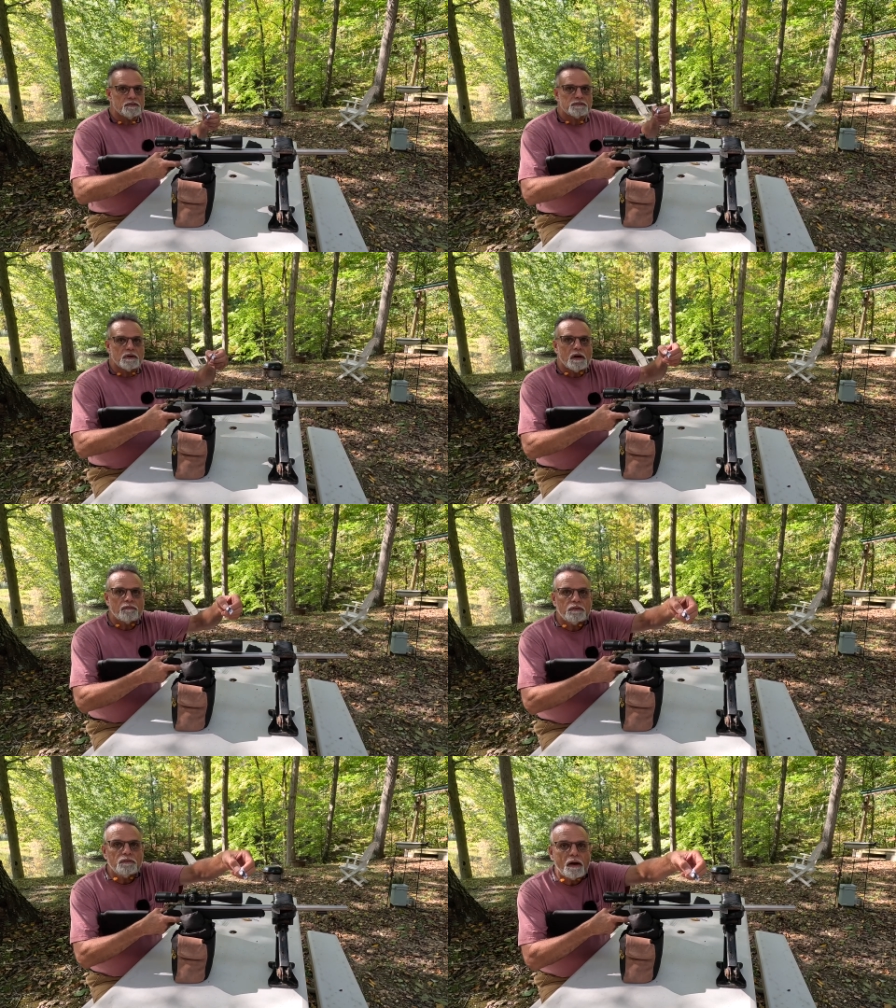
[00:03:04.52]

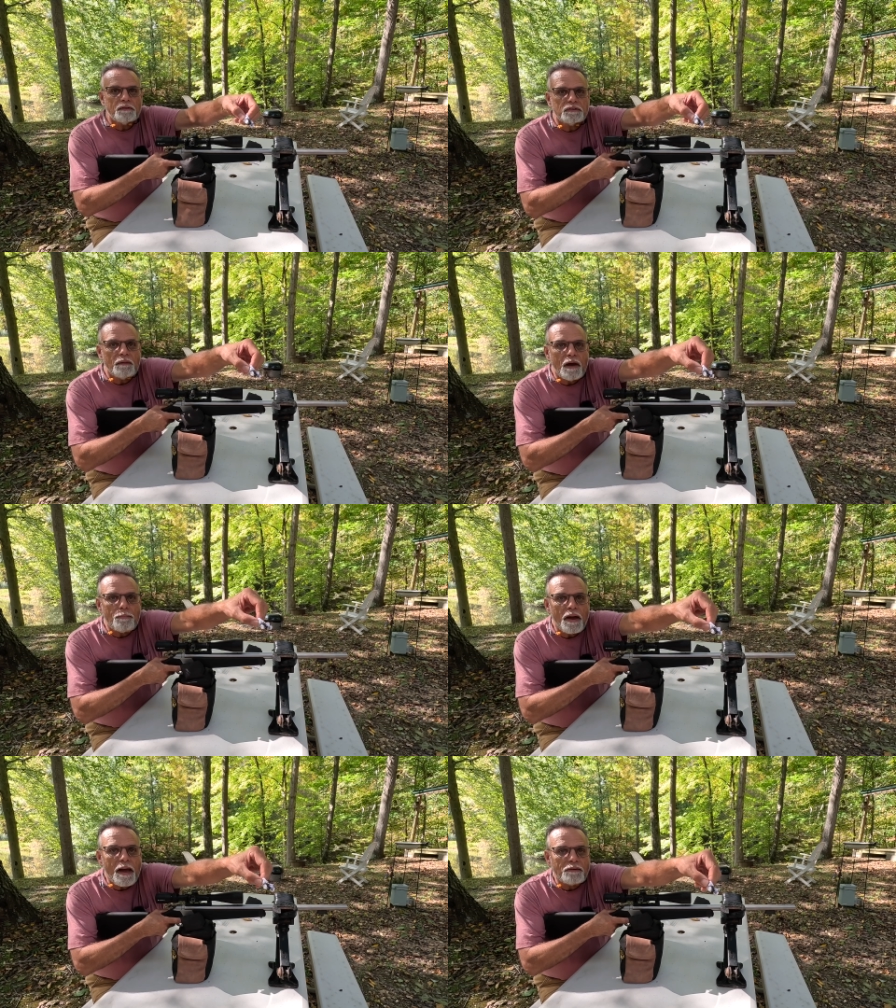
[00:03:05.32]
stuff. Can you guys see that
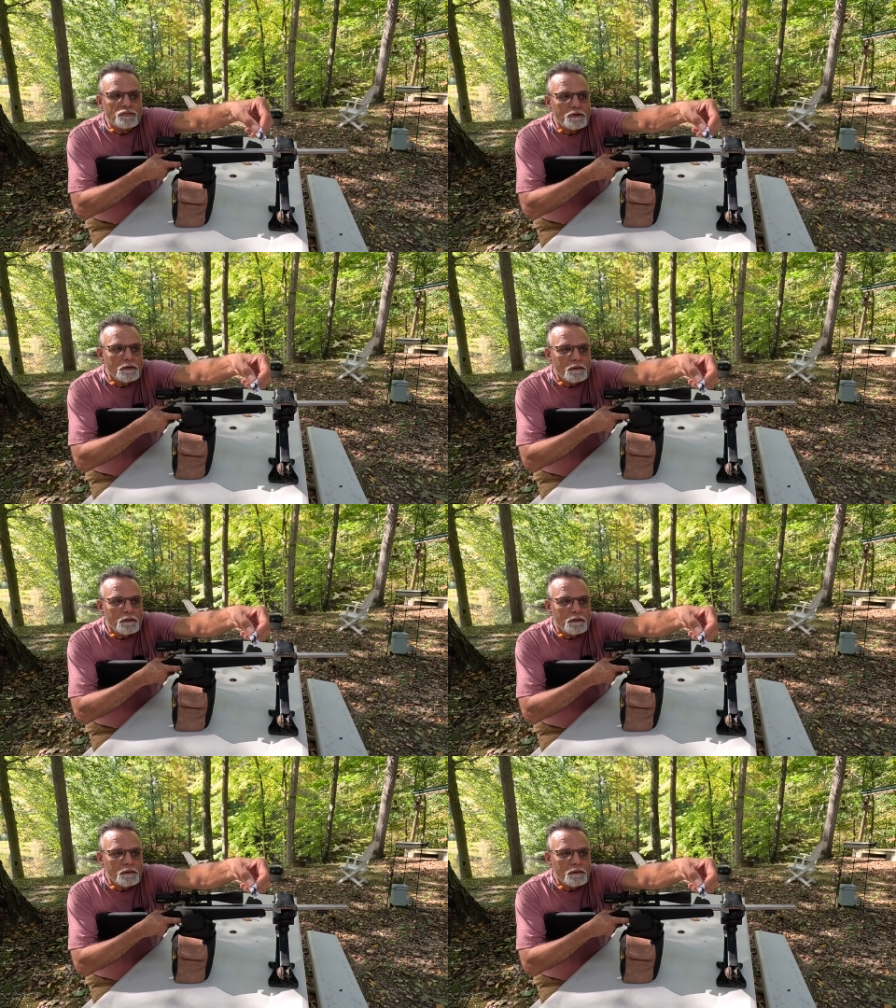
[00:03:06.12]
patch?